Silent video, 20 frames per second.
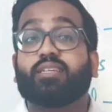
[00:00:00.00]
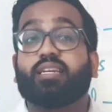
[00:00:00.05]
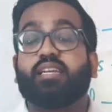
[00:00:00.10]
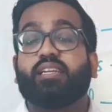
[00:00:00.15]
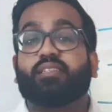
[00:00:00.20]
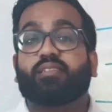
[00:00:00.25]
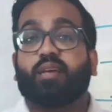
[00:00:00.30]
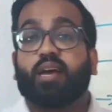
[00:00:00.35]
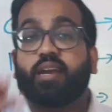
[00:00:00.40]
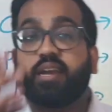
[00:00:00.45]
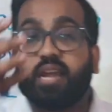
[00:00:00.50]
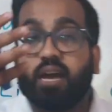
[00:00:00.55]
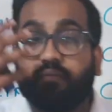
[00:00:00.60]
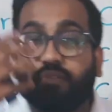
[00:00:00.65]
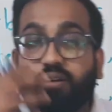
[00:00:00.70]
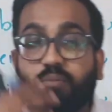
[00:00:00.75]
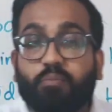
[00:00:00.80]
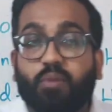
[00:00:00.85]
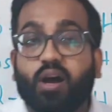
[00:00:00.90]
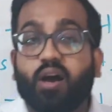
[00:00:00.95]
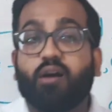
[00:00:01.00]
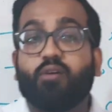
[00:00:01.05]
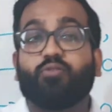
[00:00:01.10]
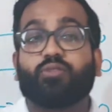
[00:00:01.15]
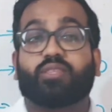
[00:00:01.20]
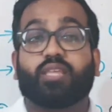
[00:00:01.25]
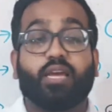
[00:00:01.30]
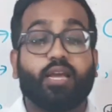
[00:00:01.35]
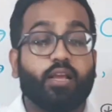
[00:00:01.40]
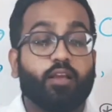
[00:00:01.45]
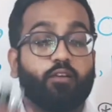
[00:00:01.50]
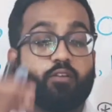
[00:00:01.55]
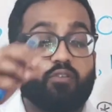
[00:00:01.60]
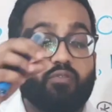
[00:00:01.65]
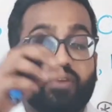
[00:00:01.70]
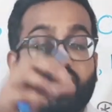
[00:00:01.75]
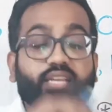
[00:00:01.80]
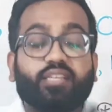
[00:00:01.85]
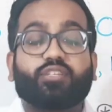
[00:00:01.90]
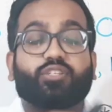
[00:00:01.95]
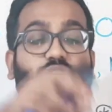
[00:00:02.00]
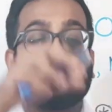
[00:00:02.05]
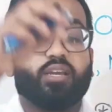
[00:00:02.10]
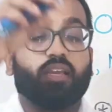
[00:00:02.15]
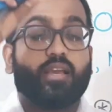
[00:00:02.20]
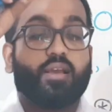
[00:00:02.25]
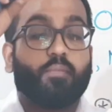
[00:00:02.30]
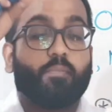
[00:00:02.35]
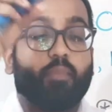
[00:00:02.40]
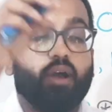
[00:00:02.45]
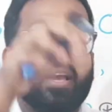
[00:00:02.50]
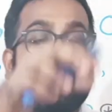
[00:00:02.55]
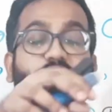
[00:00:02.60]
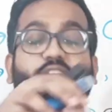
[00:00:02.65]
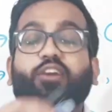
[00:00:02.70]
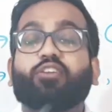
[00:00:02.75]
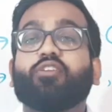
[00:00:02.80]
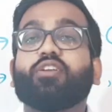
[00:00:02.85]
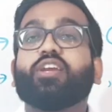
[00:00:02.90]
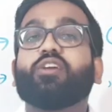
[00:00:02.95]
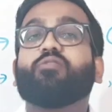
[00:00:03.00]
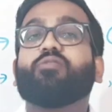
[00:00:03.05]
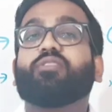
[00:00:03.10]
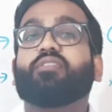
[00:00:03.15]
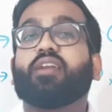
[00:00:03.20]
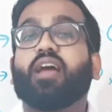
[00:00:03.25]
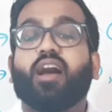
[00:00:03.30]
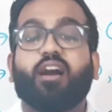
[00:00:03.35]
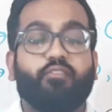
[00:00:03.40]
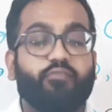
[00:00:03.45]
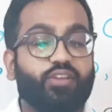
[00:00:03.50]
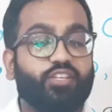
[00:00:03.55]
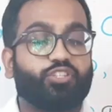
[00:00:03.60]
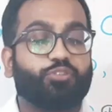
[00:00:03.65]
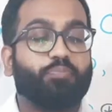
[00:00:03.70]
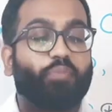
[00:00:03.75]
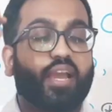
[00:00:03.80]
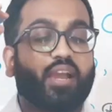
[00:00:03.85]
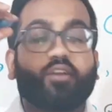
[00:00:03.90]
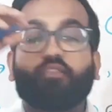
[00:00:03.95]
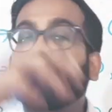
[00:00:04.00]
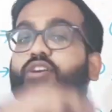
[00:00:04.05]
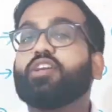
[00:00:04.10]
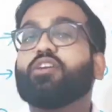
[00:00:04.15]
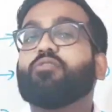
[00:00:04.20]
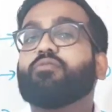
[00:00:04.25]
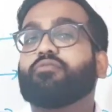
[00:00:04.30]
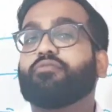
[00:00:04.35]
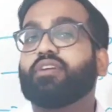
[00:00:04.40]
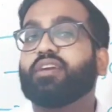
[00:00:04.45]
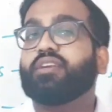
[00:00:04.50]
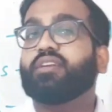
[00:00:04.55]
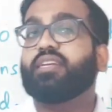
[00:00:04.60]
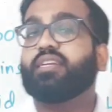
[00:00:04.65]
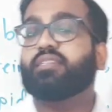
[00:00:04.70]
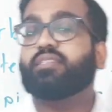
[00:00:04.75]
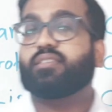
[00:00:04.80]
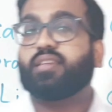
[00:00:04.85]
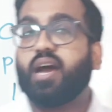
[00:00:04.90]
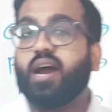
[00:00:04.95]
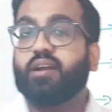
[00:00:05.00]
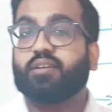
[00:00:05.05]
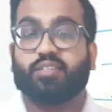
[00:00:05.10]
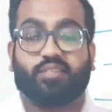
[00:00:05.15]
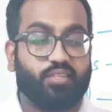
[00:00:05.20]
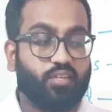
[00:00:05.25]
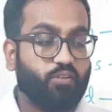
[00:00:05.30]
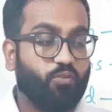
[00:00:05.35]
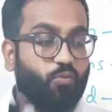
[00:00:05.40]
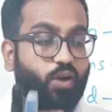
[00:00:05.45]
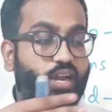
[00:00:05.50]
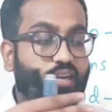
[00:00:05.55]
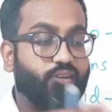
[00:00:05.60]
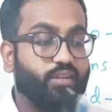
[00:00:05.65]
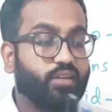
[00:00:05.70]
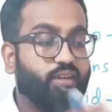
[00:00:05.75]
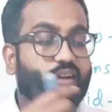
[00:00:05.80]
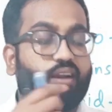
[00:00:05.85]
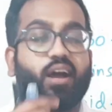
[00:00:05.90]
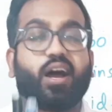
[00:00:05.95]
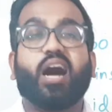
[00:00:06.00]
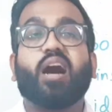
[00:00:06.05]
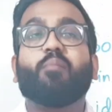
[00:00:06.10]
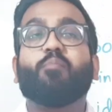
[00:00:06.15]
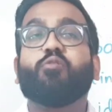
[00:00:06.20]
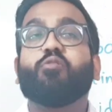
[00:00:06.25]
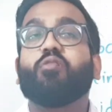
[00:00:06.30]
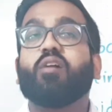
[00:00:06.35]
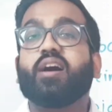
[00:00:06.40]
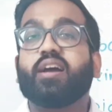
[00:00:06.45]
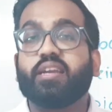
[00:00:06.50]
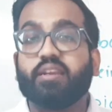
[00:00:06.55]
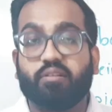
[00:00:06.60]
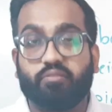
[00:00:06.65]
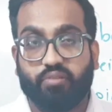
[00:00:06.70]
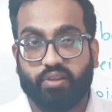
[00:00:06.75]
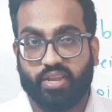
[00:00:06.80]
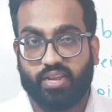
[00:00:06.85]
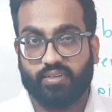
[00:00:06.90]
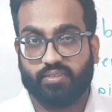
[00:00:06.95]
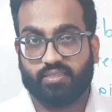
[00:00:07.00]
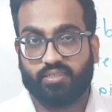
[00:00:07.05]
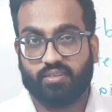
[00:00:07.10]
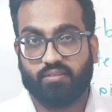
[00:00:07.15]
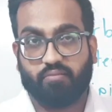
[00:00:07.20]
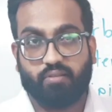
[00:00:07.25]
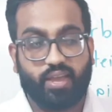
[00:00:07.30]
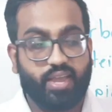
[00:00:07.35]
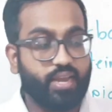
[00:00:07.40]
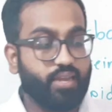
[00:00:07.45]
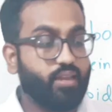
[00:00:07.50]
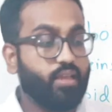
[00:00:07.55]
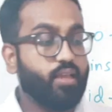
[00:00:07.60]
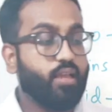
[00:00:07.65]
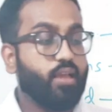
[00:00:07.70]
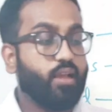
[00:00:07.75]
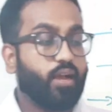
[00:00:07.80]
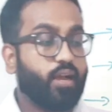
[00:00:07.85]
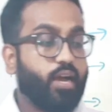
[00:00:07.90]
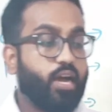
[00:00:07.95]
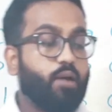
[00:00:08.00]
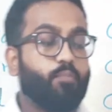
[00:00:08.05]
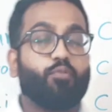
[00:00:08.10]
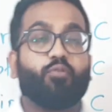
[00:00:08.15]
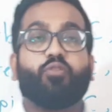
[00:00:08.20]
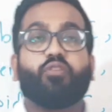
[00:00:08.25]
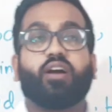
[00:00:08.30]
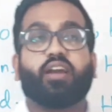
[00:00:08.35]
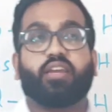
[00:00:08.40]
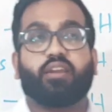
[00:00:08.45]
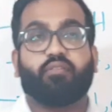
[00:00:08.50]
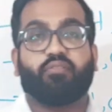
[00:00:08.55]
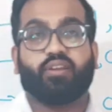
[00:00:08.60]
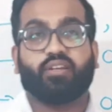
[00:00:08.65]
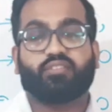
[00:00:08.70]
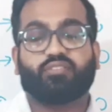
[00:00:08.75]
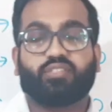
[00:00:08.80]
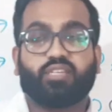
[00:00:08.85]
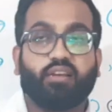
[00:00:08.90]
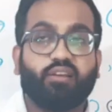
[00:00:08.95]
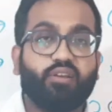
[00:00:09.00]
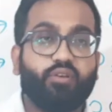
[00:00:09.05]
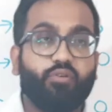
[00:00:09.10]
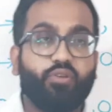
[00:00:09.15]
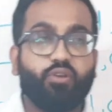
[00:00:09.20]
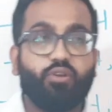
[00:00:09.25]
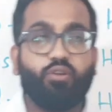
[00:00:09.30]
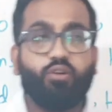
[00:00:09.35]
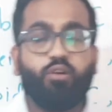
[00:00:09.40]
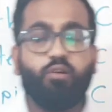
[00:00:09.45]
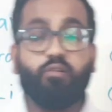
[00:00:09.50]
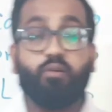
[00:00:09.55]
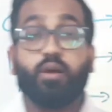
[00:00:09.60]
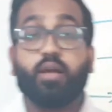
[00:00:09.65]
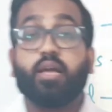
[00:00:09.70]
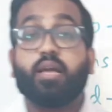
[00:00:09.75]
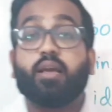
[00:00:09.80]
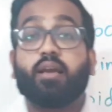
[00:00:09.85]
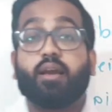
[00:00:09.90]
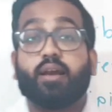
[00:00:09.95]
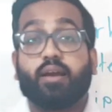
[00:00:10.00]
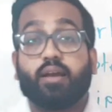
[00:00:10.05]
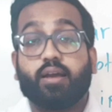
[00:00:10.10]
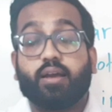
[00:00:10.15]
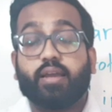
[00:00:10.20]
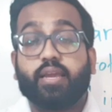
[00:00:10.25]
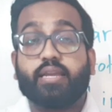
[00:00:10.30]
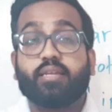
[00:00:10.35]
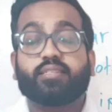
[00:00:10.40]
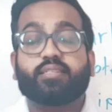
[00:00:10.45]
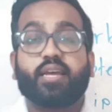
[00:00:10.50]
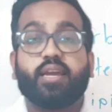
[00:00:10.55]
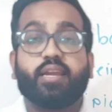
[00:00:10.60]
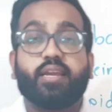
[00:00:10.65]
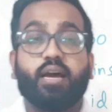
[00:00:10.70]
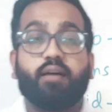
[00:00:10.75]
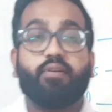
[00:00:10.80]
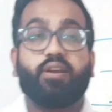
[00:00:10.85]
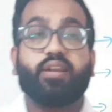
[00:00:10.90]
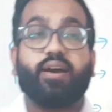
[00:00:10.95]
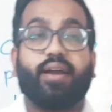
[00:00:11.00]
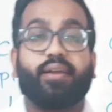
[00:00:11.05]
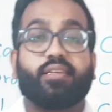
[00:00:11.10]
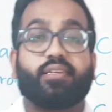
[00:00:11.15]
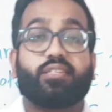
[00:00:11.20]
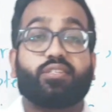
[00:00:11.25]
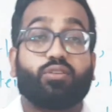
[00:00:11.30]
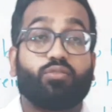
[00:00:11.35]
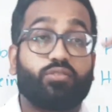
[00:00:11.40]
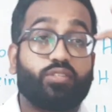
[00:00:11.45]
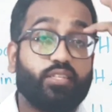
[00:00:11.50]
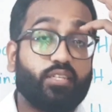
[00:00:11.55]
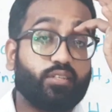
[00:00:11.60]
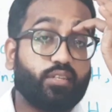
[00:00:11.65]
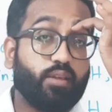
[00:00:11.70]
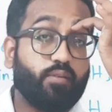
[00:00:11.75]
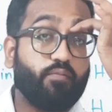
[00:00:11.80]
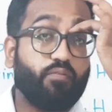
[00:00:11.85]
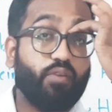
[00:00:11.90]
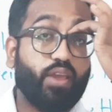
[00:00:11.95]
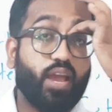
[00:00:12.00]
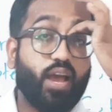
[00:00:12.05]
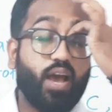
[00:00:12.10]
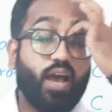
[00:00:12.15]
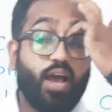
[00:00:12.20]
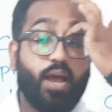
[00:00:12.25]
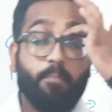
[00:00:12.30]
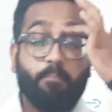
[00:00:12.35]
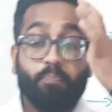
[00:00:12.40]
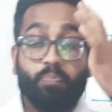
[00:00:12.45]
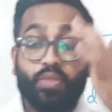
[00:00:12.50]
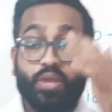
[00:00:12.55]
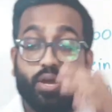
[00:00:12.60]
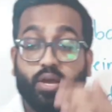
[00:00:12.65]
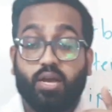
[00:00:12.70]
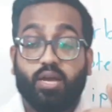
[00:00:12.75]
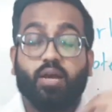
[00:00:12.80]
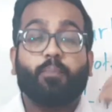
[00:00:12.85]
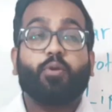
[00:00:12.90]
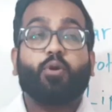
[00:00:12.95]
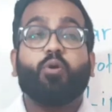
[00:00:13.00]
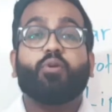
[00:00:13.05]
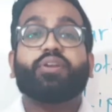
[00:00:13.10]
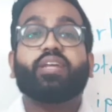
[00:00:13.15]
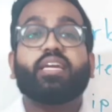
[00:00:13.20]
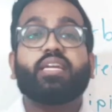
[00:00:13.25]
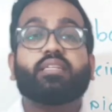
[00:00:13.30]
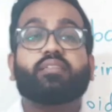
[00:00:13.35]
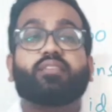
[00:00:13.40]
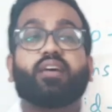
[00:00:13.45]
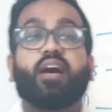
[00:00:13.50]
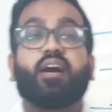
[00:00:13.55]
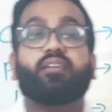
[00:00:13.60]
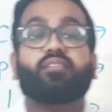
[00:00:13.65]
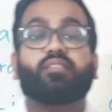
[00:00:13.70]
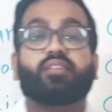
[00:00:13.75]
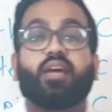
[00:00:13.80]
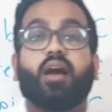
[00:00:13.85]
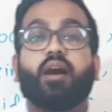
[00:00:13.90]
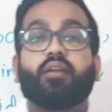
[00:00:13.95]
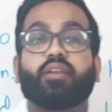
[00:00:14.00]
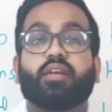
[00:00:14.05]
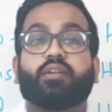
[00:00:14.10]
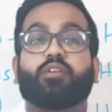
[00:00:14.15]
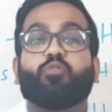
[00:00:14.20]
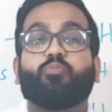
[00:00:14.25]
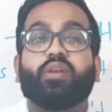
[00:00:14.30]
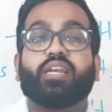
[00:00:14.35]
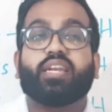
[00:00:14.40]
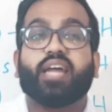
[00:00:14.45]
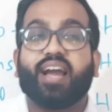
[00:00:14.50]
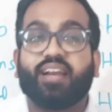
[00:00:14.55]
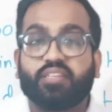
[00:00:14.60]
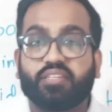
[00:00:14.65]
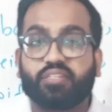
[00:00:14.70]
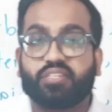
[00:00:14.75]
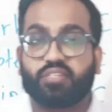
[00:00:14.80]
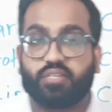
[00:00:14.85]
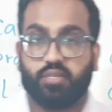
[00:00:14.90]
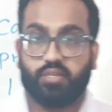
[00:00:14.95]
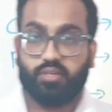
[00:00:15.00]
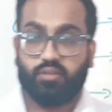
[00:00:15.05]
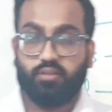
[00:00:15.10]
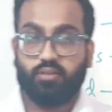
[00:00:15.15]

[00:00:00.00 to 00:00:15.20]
inside our mouth. Which macronutrient it starts? What? Carbohydrates, right? Carbohydrates. Children, do you know inside our digestive system where proteins are started to be digested?